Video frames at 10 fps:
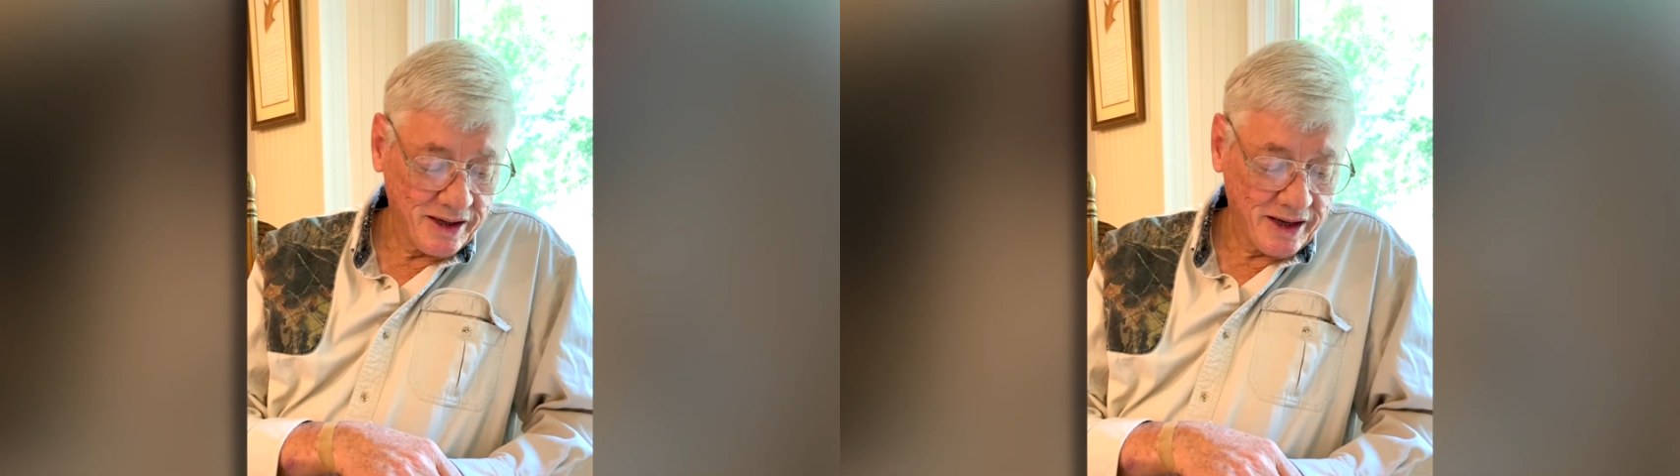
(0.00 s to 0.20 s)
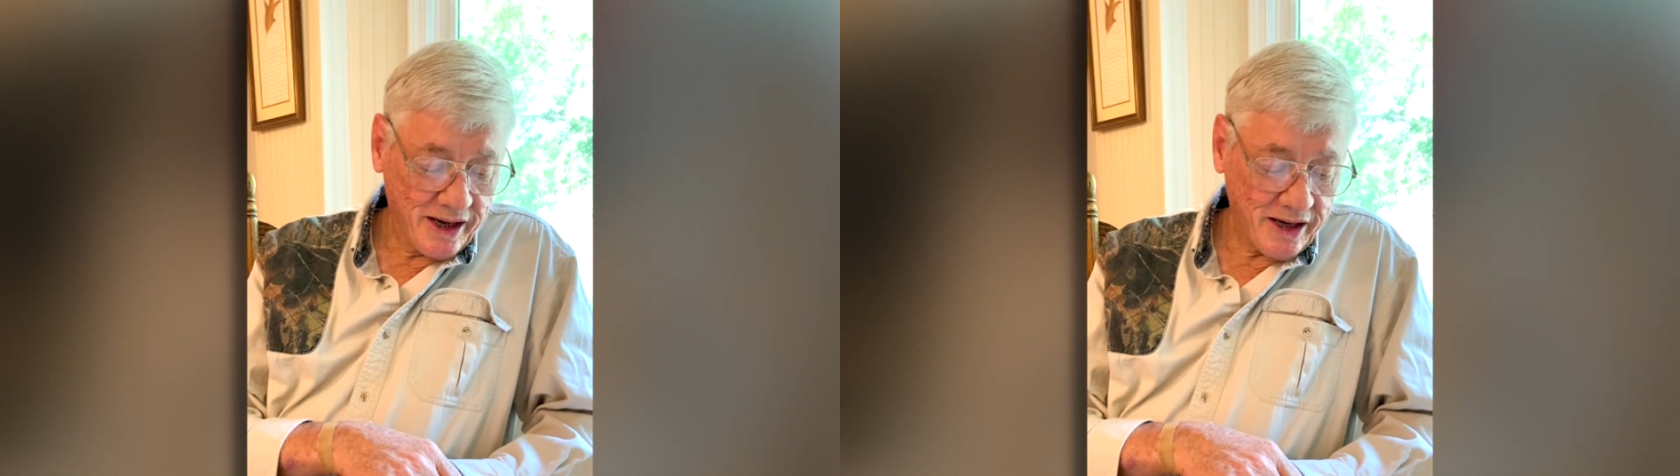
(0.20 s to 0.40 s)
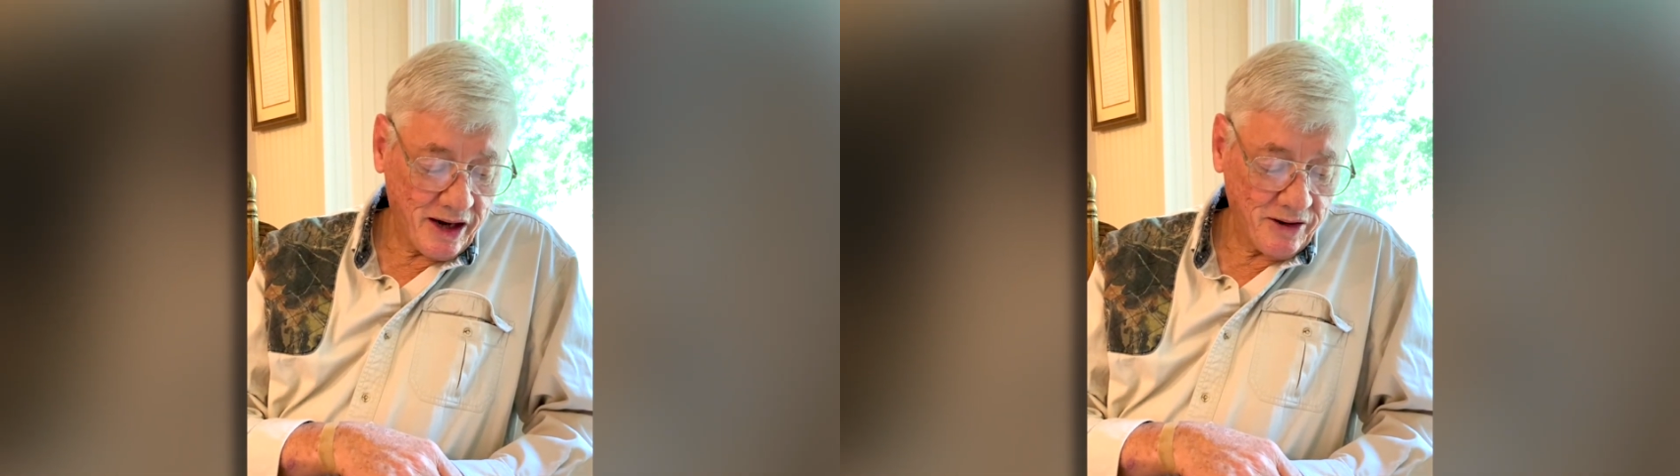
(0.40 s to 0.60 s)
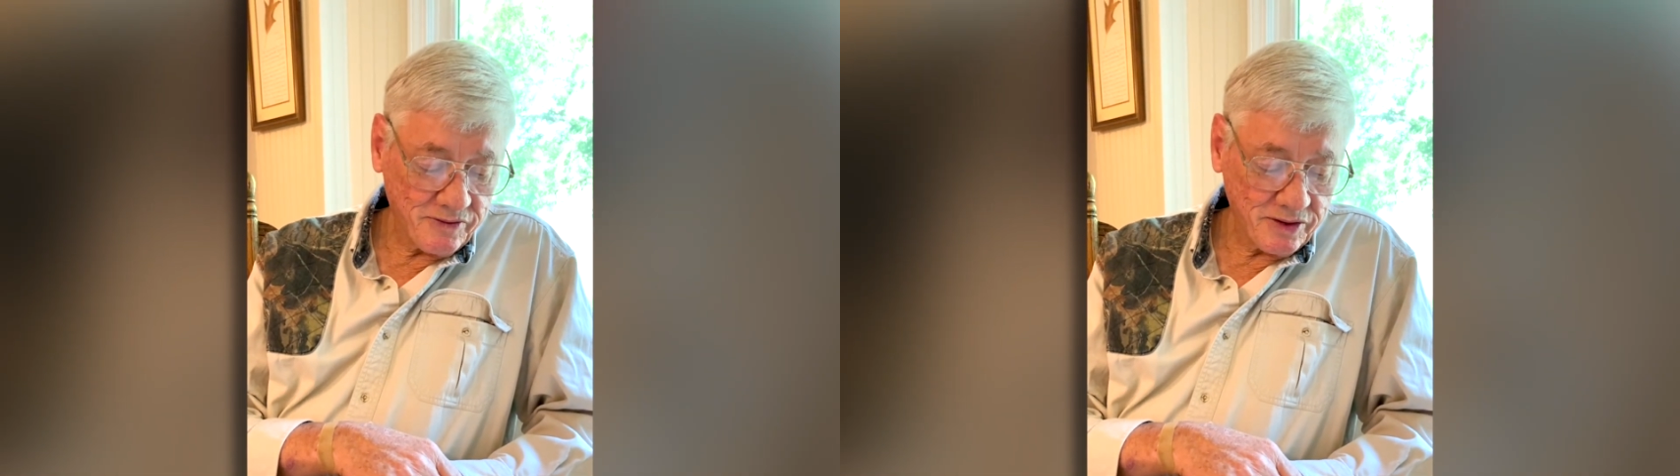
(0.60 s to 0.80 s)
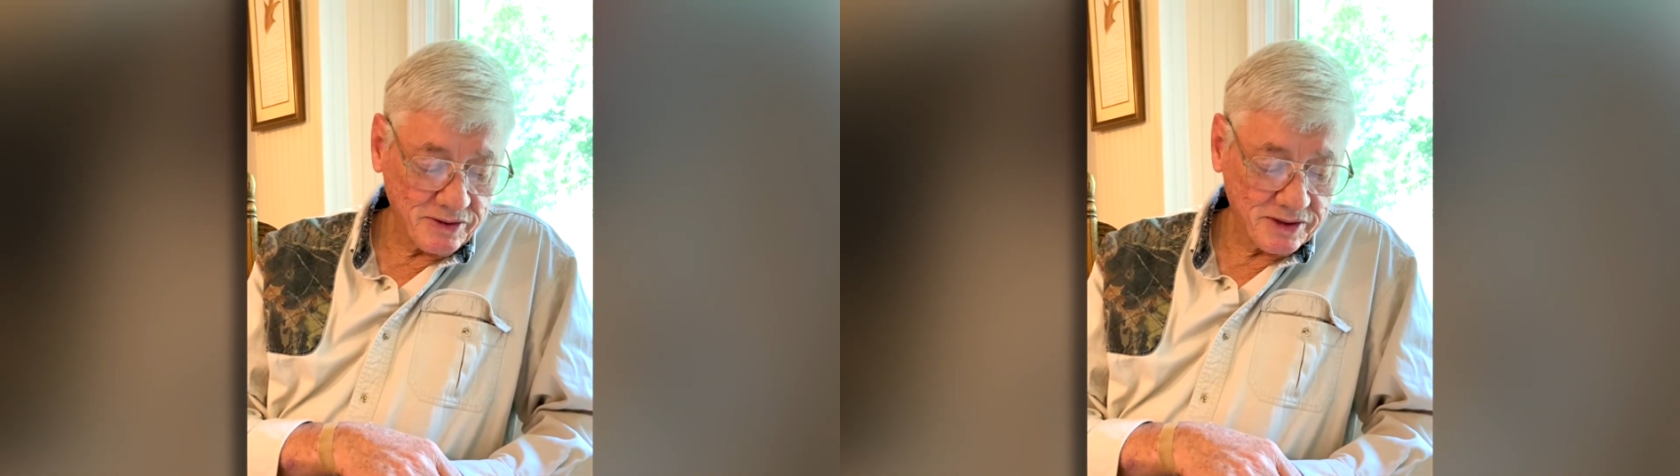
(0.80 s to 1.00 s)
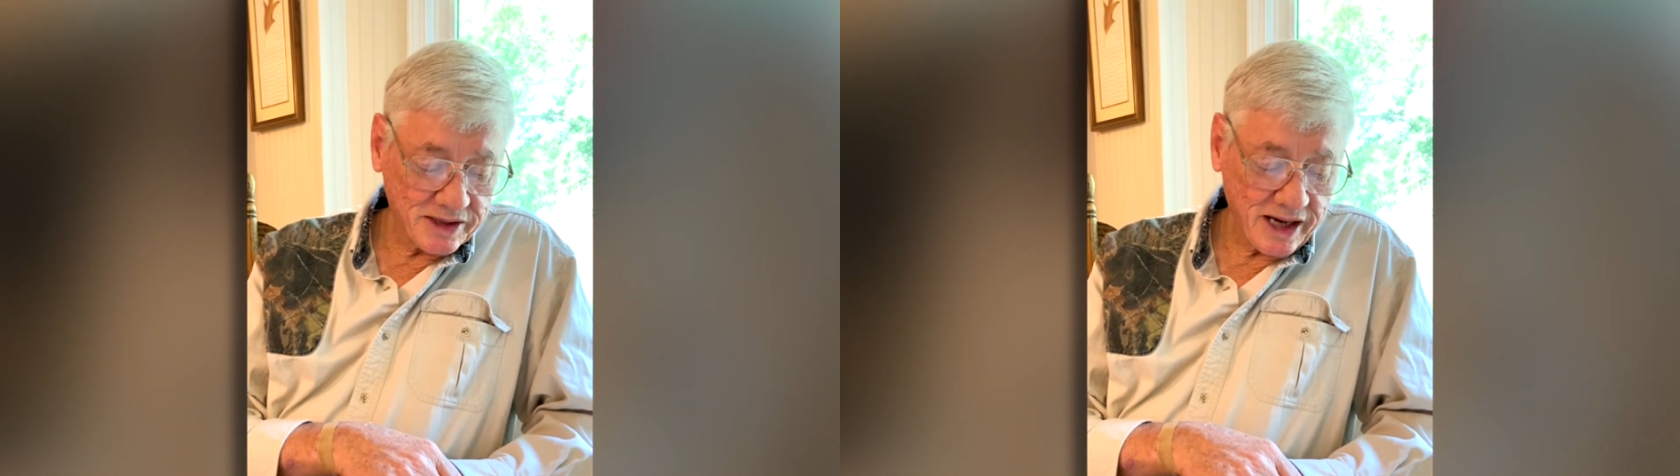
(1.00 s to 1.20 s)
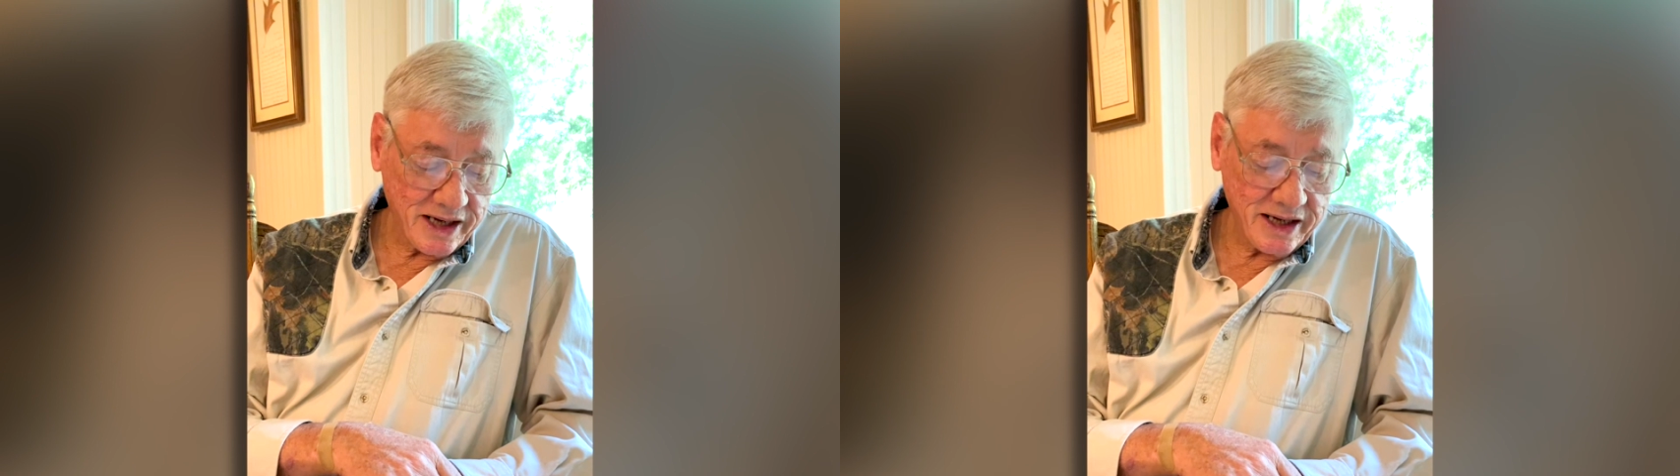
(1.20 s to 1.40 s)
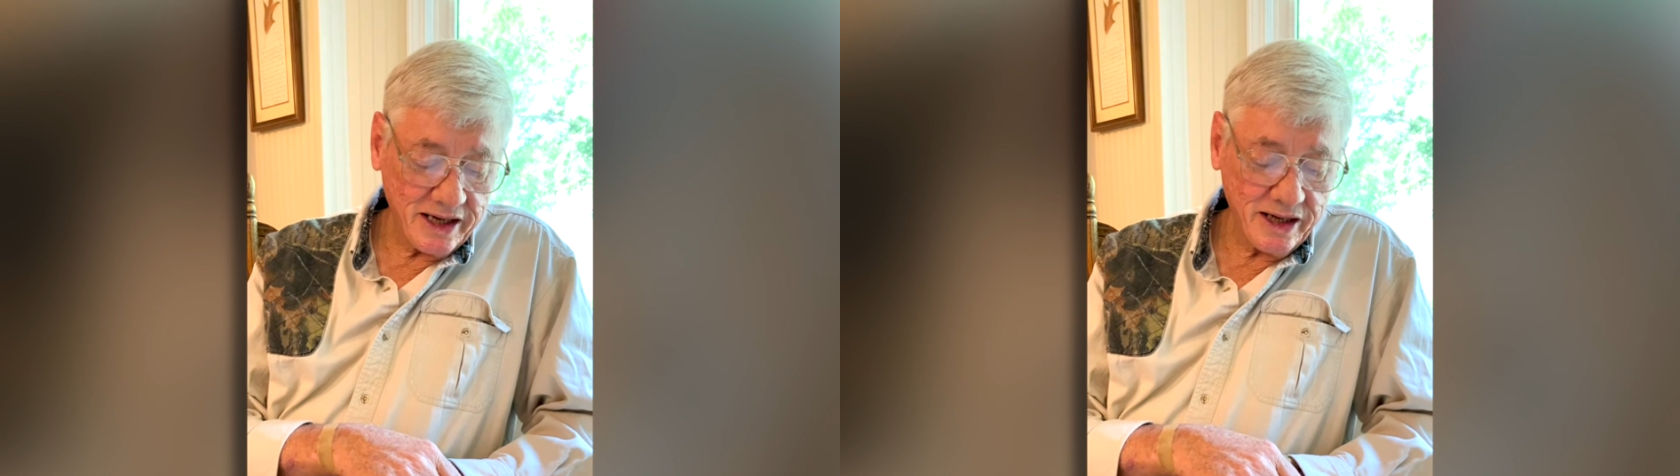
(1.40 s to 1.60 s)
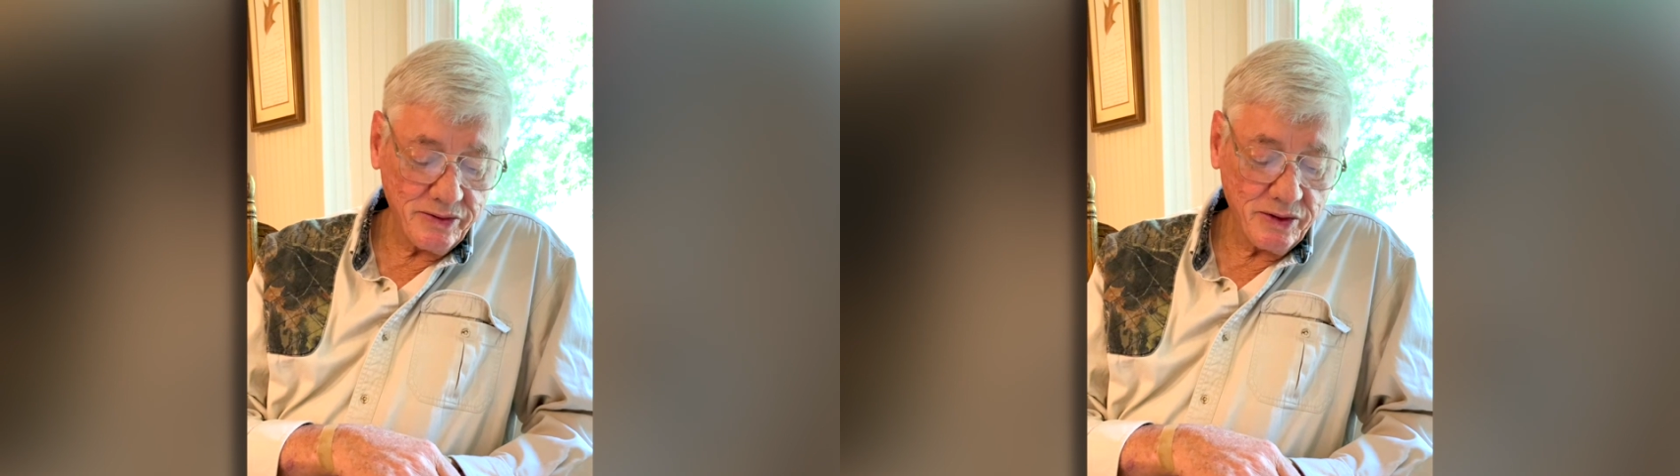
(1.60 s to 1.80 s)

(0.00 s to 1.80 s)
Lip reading: He often recited Henry